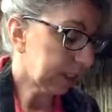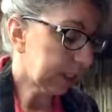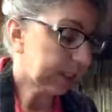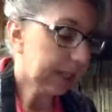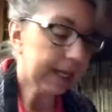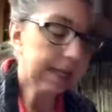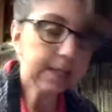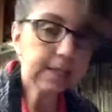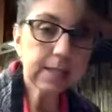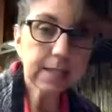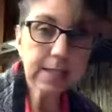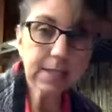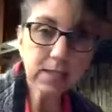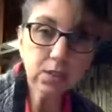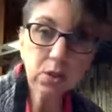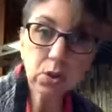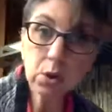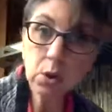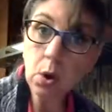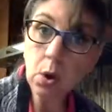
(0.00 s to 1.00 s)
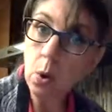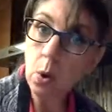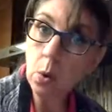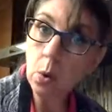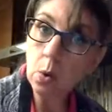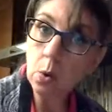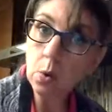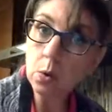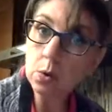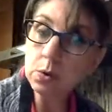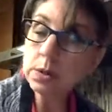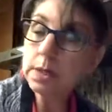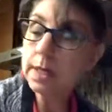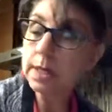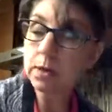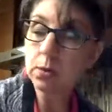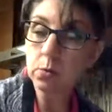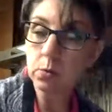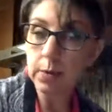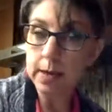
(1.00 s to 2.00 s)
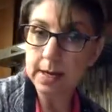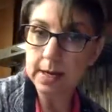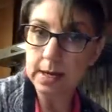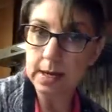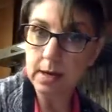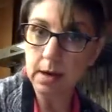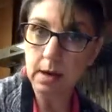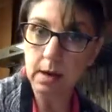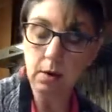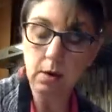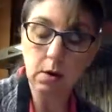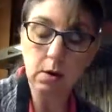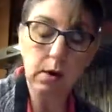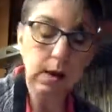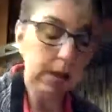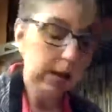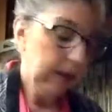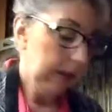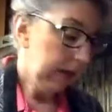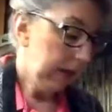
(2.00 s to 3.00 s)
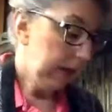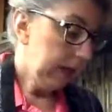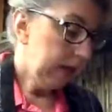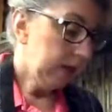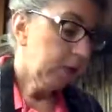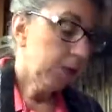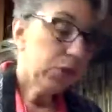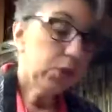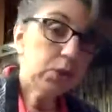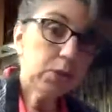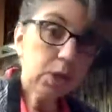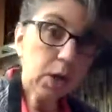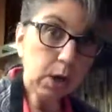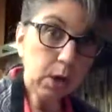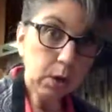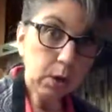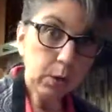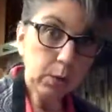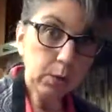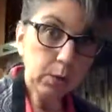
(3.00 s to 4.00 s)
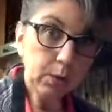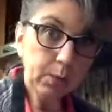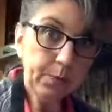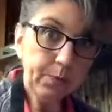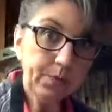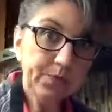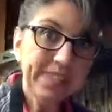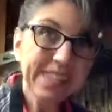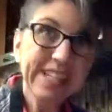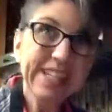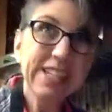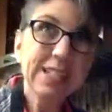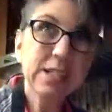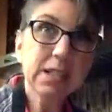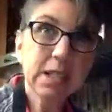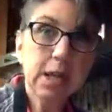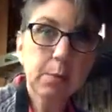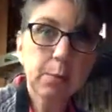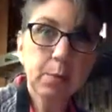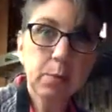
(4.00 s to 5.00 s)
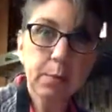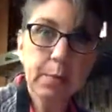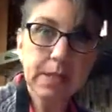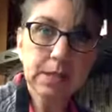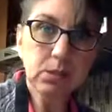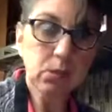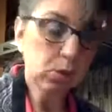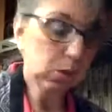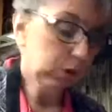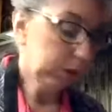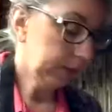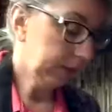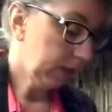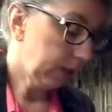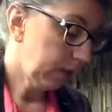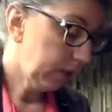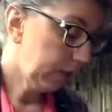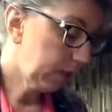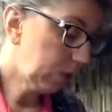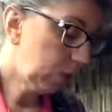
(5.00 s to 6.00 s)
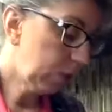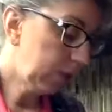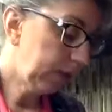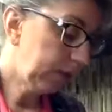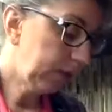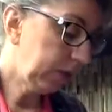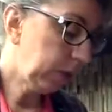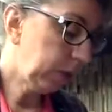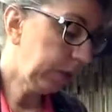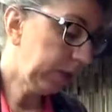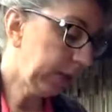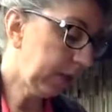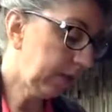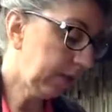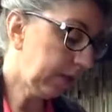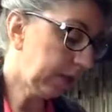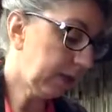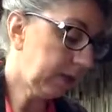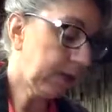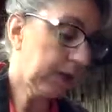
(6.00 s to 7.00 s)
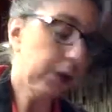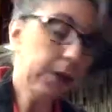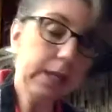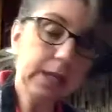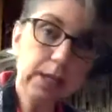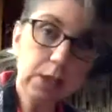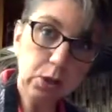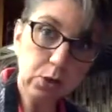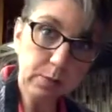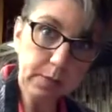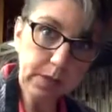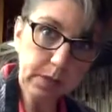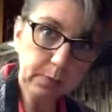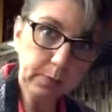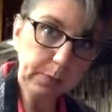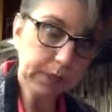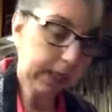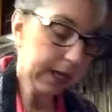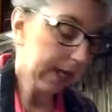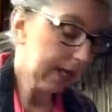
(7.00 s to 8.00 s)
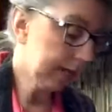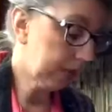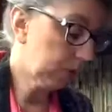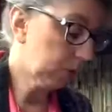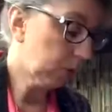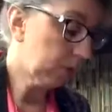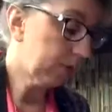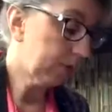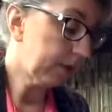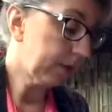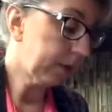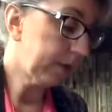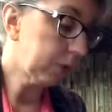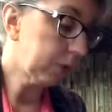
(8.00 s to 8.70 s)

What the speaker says: State. It's cold and rainy here. Dough is temperamental. So if you live in a very humid place or a very